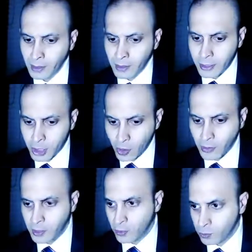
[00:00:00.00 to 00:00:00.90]

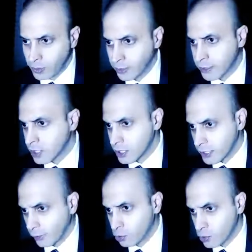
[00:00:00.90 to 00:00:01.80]
historical relics and
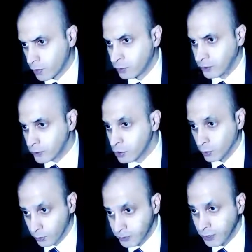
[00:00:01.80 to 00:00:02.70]
statues are being
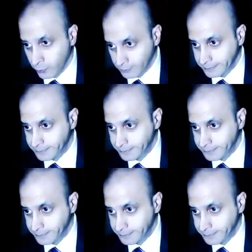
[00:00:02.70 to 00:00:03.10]
torn down.